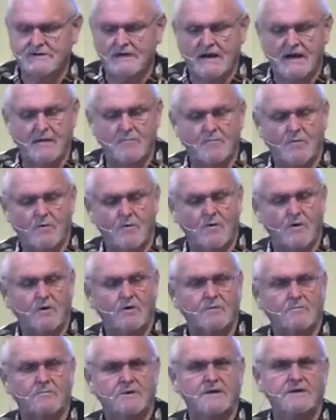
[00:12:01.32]
a more
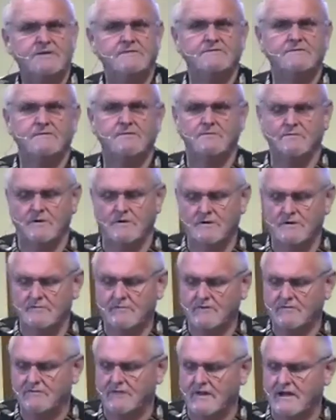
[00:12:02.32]
peaceful rhythm
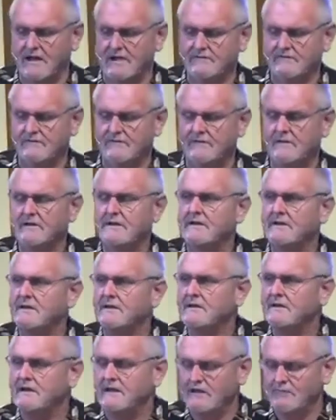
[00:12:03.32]
of life
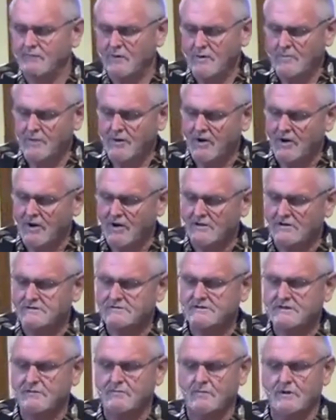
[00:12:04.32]
if we
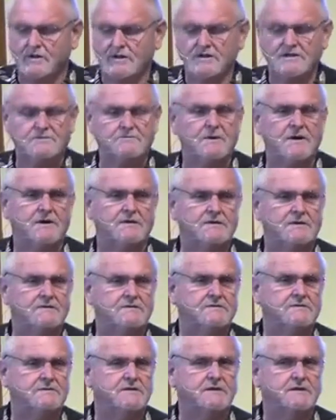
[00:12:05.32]
paused and really expected
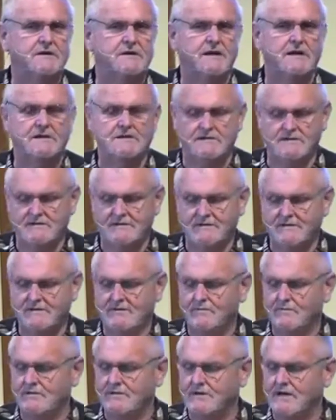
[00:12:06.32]
to connect
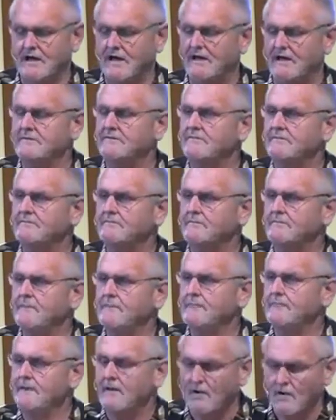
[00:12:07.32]
with God
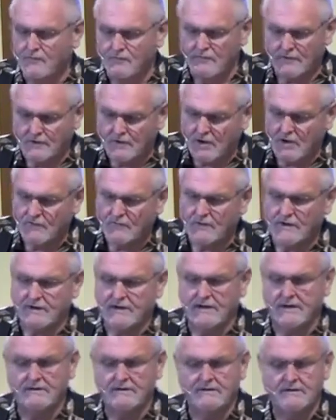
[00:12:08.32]
over and over
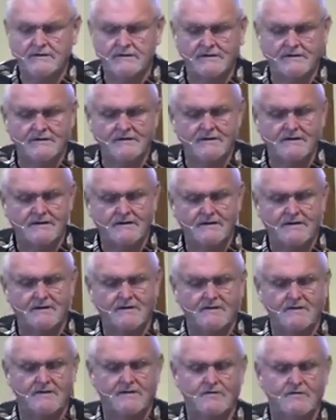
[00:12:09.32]
again
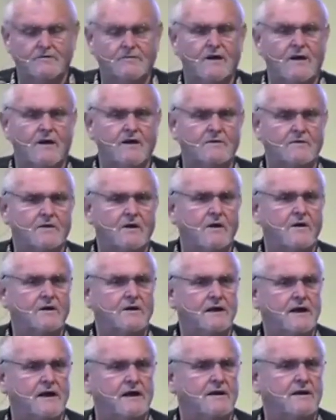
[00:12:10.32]
throughout our
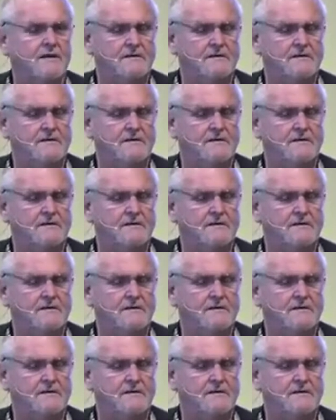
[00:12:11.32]
day?